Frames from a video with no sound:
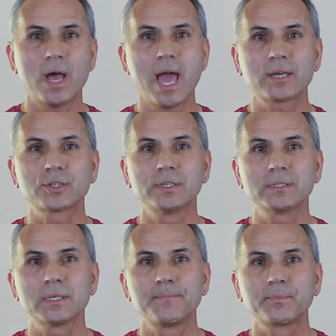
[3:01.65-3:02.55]

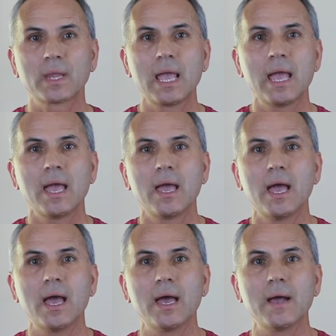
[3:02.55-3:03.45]
actions
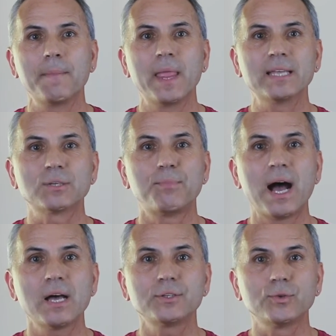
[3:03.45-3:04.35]
as a
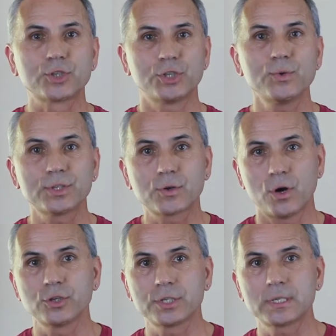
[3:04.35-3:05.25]
path you choose
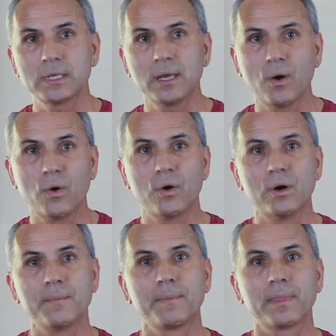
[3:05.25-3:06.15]
consciously
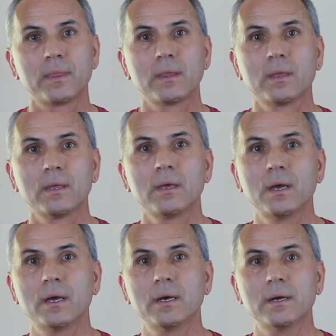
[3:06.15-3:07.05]
or
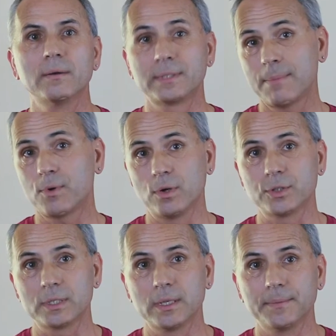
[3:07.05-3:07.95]

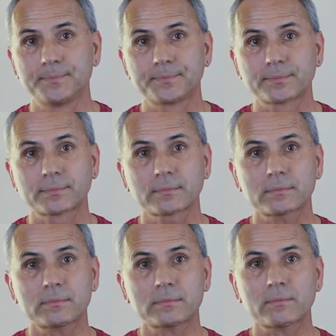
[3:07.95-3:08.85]
subconsciously.
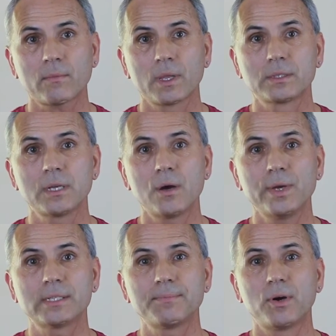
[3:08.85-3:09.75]
So
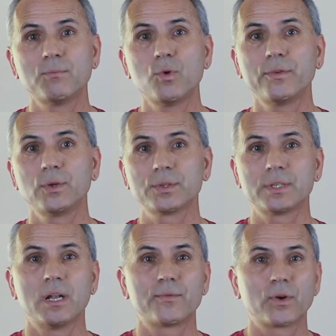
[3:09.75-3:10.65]
it's about moving
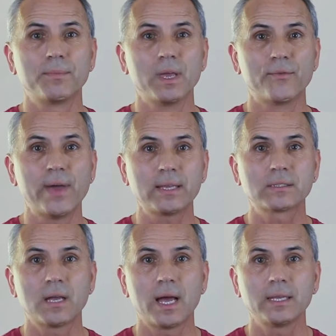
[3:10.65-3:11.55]
yourself from the effect
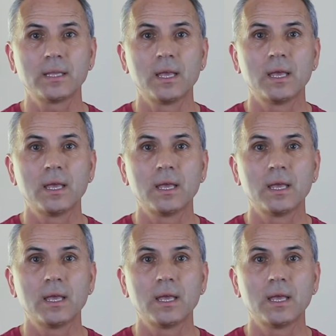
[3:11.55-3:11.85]
side